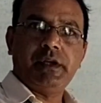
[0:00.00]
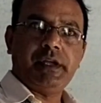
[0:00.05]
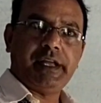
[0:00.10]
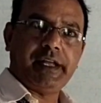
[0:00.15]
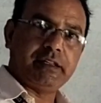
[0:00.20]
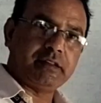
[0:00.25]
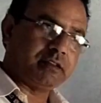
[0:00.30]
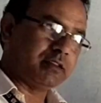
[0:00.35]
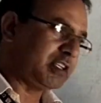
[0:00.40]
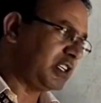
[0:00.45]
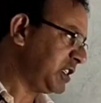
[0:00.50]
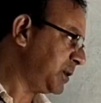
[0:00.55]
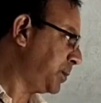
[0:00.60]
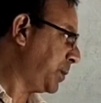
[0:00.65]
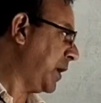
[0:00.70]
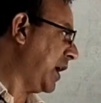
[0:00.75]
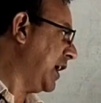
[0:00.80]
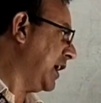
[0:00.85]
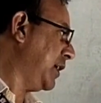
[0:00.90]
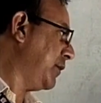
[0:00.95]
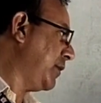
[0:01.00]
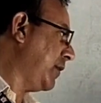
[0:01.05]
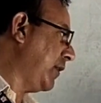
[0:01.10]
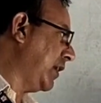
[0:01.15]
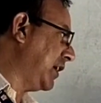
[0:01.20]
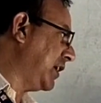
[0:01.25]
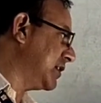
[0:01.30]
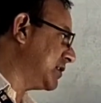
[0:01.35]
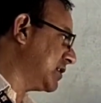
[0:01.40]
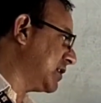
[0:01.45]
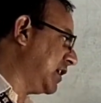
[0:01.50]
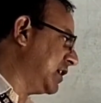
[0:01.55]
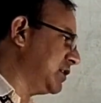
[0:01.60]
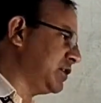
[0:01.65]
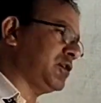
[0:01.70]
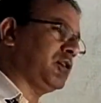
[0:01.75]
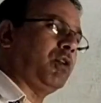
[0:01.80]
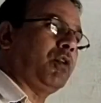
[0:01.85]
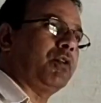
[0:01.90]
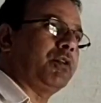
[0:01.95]
In this part we will
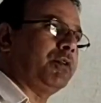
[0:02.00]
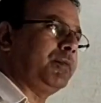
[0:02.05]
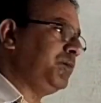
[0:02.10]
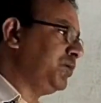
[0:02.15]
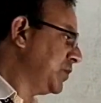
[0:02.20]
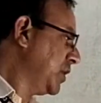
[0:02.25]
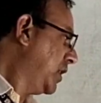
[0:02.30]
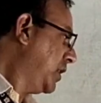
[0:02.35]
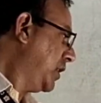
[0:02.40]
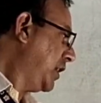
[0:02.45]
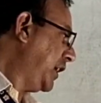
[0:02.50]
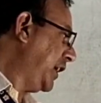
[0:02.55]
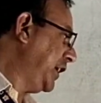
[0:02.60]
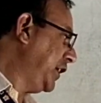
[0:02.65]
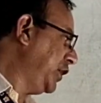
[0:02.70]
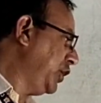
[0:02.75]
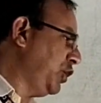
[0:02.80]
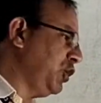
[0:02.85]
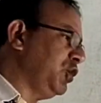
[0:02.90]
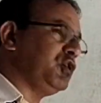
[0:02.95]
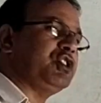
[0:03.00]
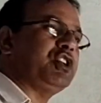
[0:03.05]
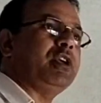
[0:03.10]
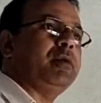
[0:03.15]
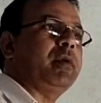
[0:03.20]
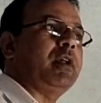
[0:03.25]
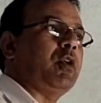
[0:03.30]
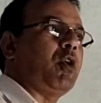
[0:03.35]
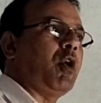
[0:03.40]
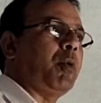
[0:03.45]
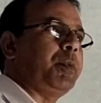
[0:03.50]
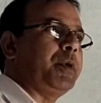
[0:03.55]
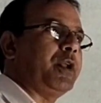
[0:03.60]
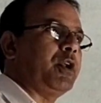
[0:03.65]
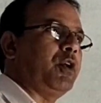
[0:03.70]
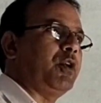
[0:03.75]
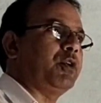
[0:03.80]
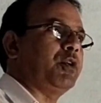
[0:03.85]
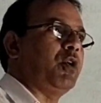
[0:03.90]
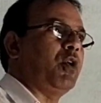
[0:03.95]
discuss on inducible
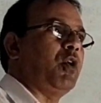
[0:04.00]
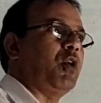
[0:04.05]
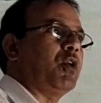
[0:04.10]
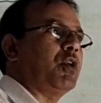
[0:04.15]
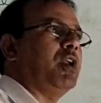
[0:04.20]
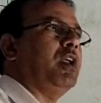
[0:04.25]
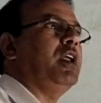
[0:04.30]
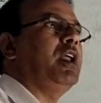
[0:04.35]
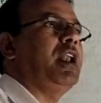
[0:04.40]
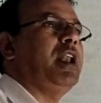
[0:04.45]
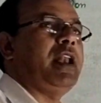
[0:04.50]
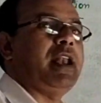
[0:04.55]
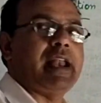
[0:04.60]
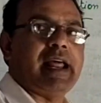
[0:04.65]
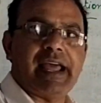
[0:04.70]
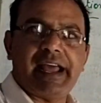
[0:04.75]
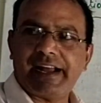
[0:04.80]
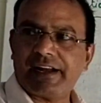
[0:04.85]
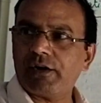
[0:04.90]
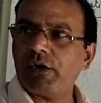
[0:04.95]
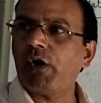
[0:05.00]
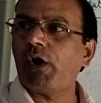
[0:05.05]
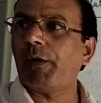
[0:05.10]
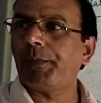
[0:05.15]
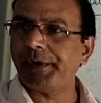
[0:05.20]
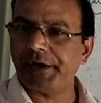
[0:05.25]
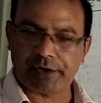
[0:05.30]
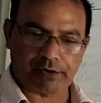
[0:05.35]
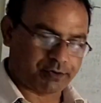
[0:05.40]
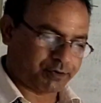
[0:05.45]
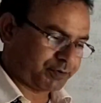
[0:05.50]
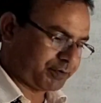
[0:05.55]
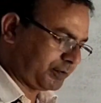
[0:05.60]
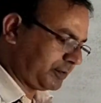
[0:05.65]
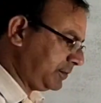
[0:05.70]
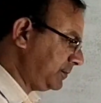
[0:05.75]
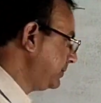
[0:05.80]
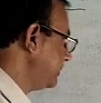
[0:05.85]
operon or Lac Operon.